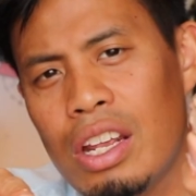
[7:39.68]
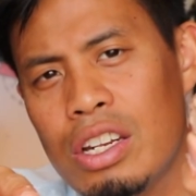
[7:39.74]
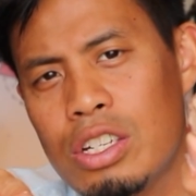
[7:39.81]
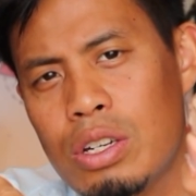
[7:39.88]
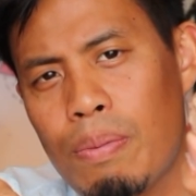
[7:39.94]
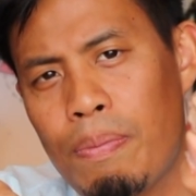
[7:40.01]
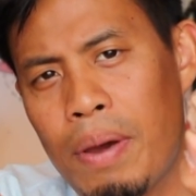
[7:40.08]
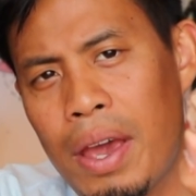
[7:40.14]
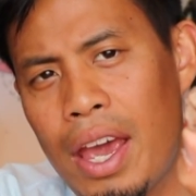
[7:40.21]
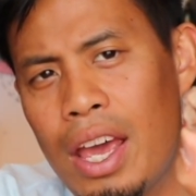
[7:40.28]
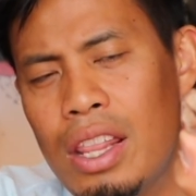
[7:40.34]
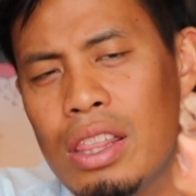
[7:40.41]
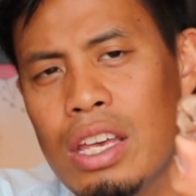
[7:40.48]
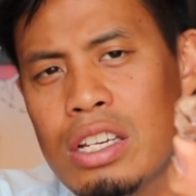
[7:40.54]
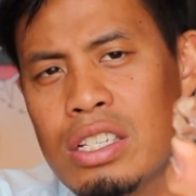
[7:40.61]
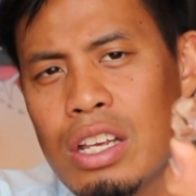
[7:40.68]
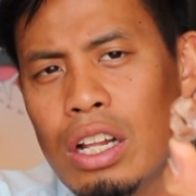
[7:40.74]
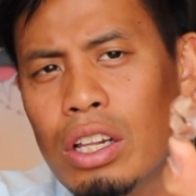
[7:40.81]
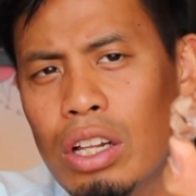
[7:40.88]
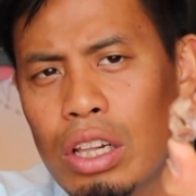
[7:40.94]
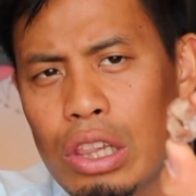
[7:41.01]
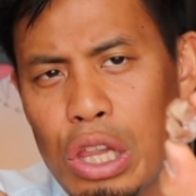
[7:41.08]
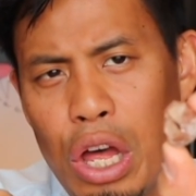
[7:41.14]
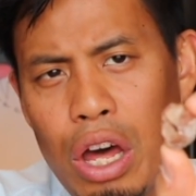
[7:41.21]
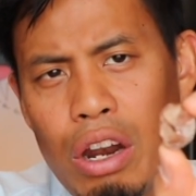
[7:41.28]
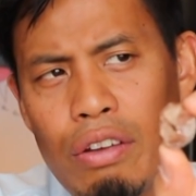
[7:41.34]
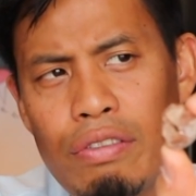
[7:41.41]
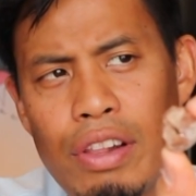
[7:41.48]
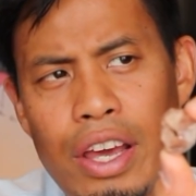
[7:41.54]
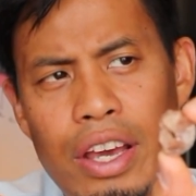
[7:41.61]
in Japan, they sell a lot
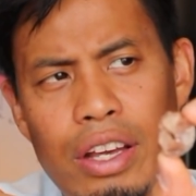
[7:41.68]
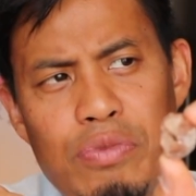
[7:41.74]
of like